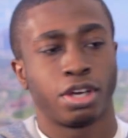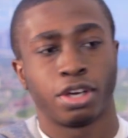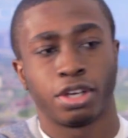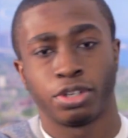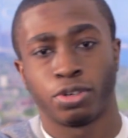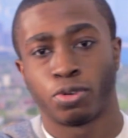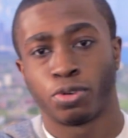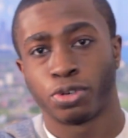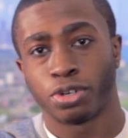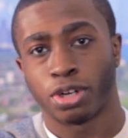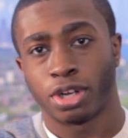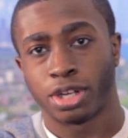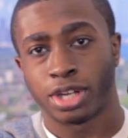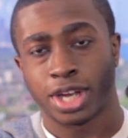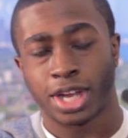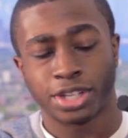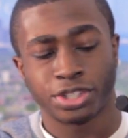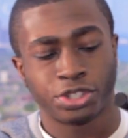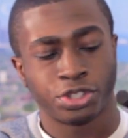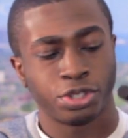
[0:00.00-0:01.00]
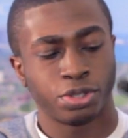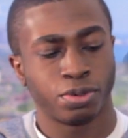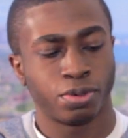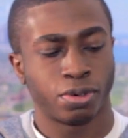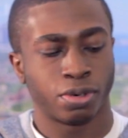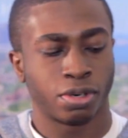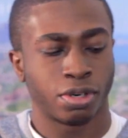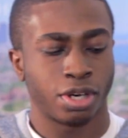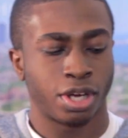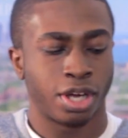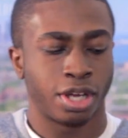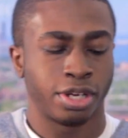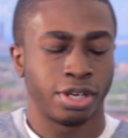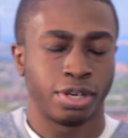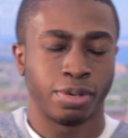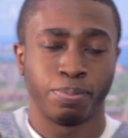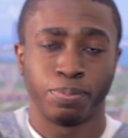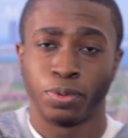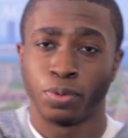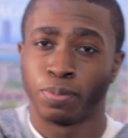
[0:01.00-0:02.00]
on the hot shoe or on
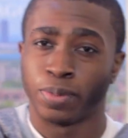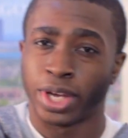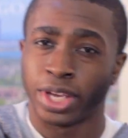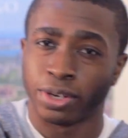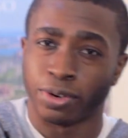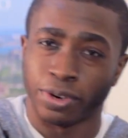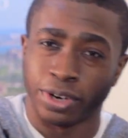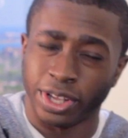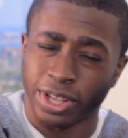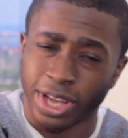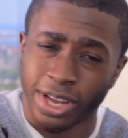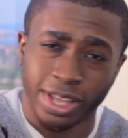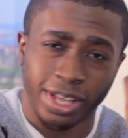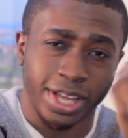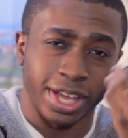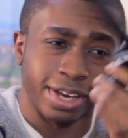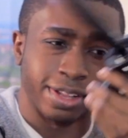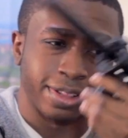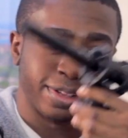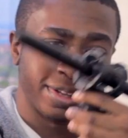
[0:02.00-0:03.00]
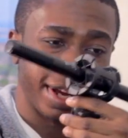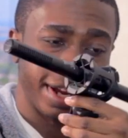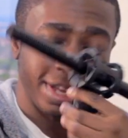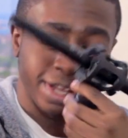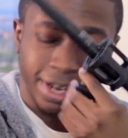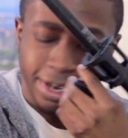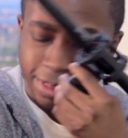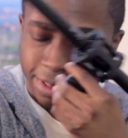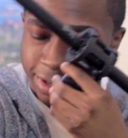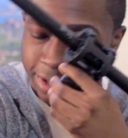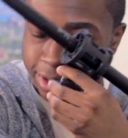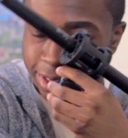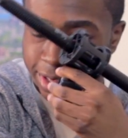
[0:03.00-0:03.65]
a boom mic or any kind of thing